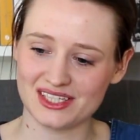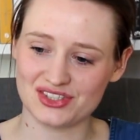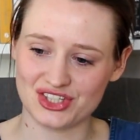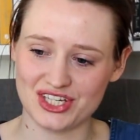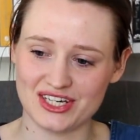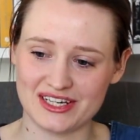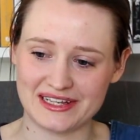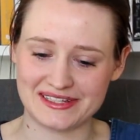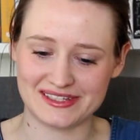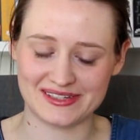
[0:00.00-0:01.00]
she
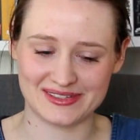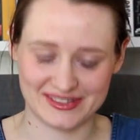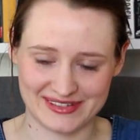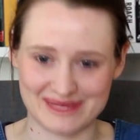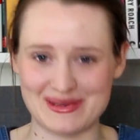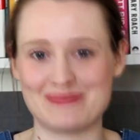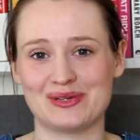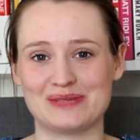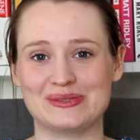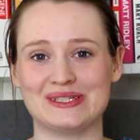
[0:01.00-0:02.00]
is sort of, as a main
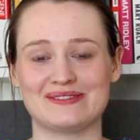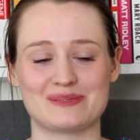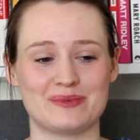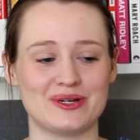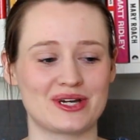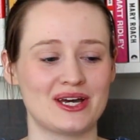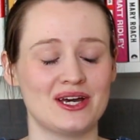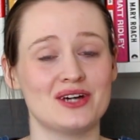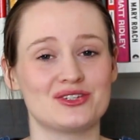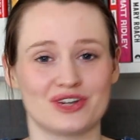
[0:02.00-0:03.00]
plot point of this book,
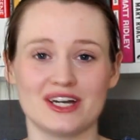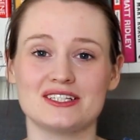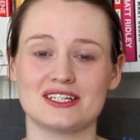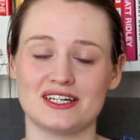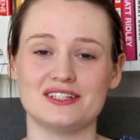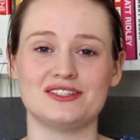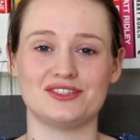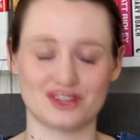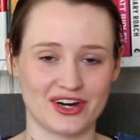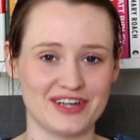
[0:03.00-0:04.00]
trying to learn to
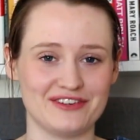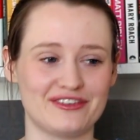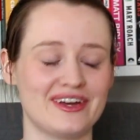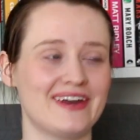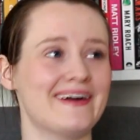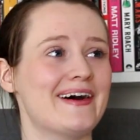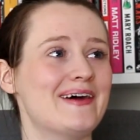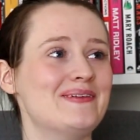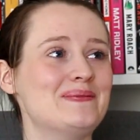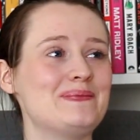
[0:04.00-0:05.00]
drive,
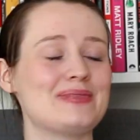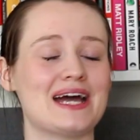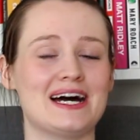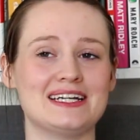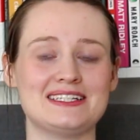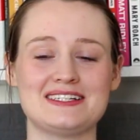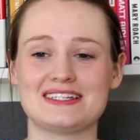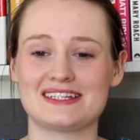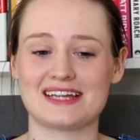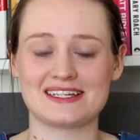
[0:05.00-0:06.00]
and
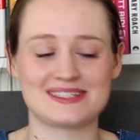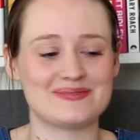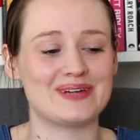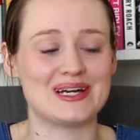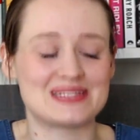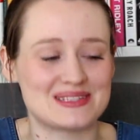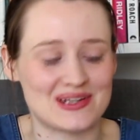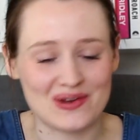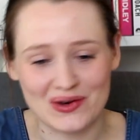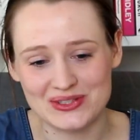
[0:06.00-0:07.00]
that symbolises a
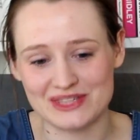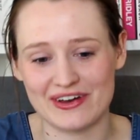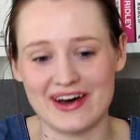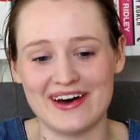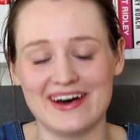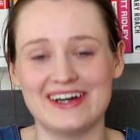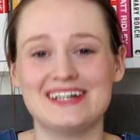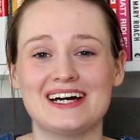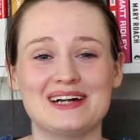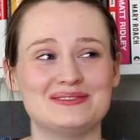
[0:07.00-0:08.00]
lot of her
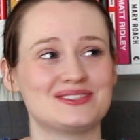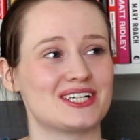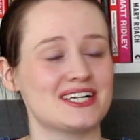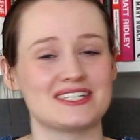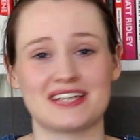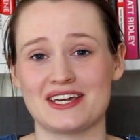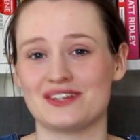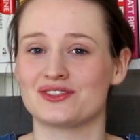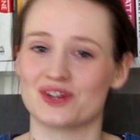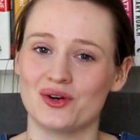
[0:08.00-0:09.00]
trying to take
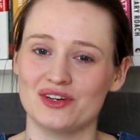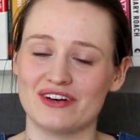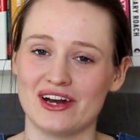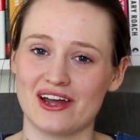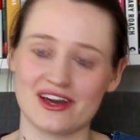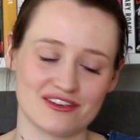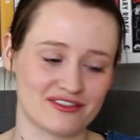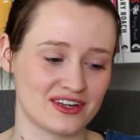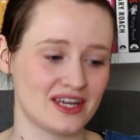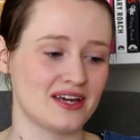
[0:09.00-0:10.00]
control of her
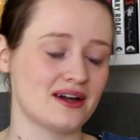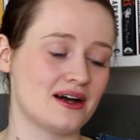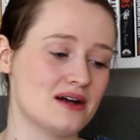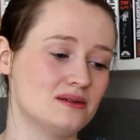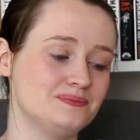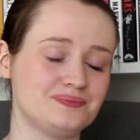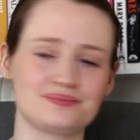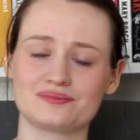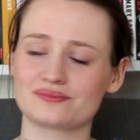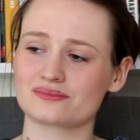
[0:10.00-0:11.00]
life.
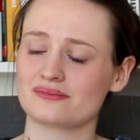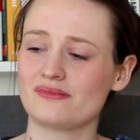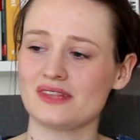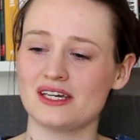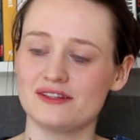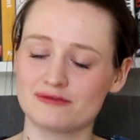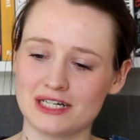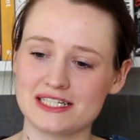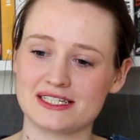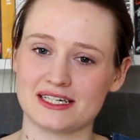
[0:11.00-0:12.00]
The
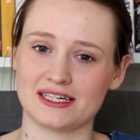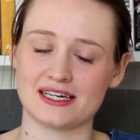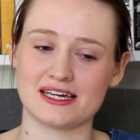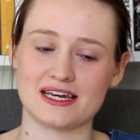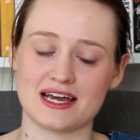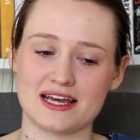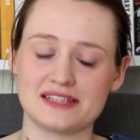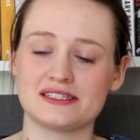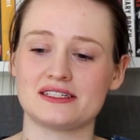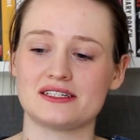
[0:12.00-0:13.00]
writing
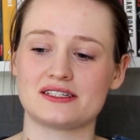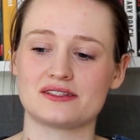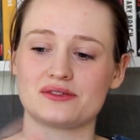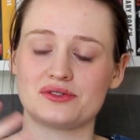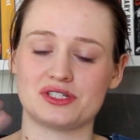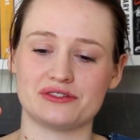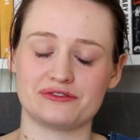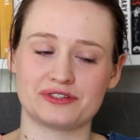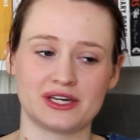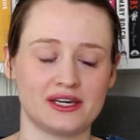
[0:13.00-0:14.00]
isn't sort
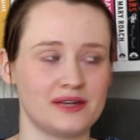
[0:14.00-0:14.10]
of